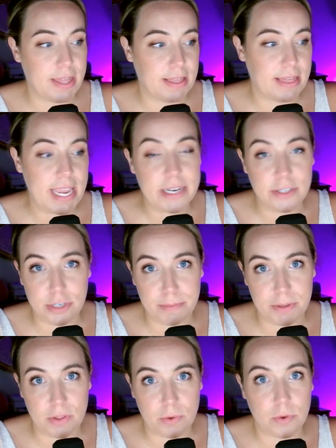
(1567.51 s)
that they
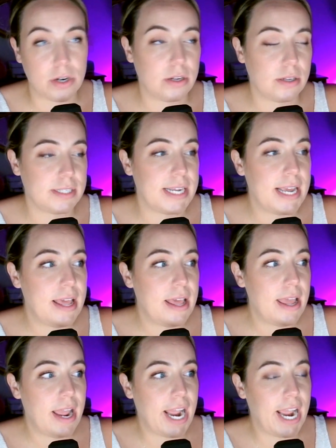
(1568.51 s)
interpret the world
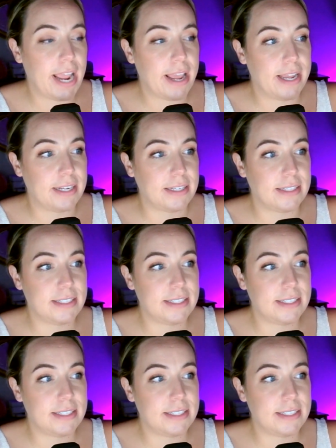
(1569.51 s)
and